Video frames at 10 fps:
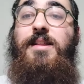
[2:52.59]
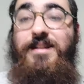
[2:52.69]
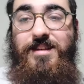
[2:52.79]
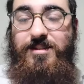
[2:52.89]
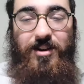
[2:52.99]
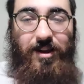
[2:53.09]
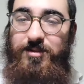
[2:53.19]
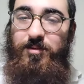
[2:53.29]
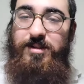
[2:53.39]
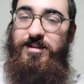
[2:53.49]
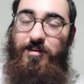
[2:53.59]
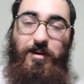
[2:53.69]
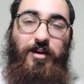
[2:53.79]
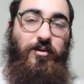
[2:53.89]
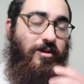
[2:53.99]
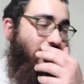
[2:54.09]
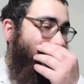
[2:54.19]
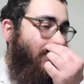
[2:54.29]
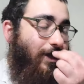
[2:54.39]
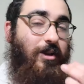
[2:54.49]
That's God's words, not my words.
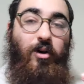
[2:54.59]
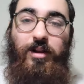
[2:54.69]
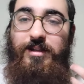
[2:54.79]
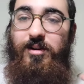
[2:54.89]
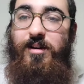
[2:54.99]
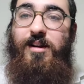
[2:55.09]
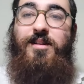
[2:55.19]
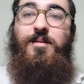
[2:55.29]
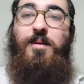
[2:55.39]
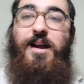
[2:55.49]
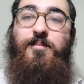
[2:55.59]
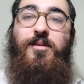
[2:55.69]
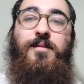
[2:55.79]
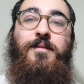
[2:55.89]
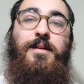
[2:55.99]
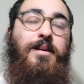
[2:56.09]
It's in the Holy Torah and the Bible.